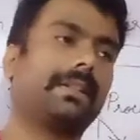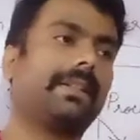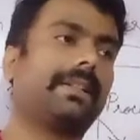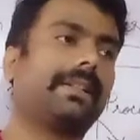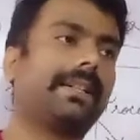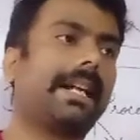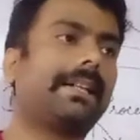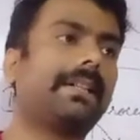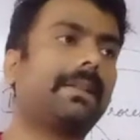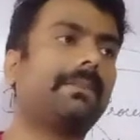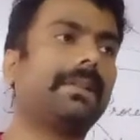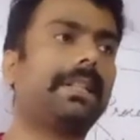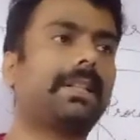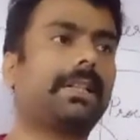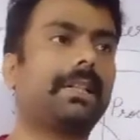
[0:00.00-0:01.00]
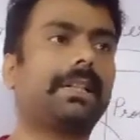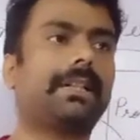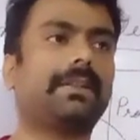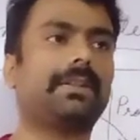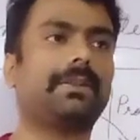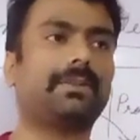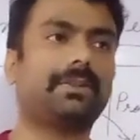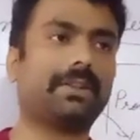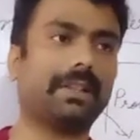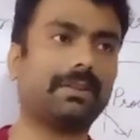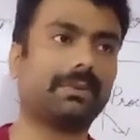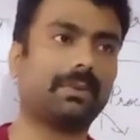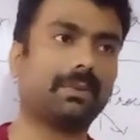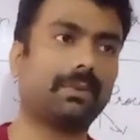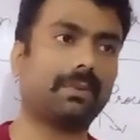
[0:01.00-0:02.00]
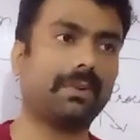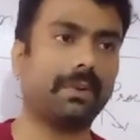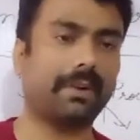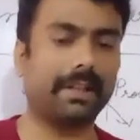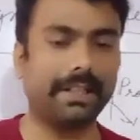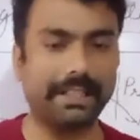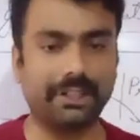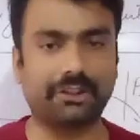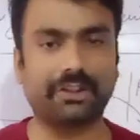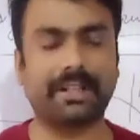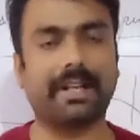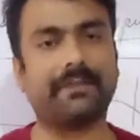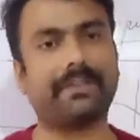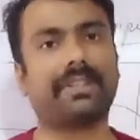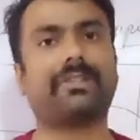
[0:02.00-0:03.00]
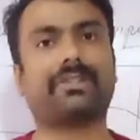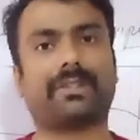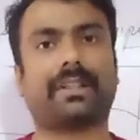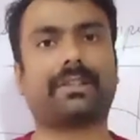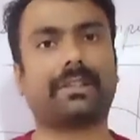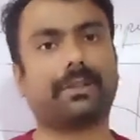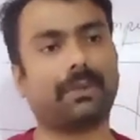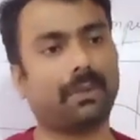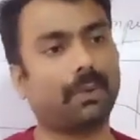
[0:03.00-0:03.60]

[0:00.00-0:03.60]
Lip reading: randomly ki just each and every instruction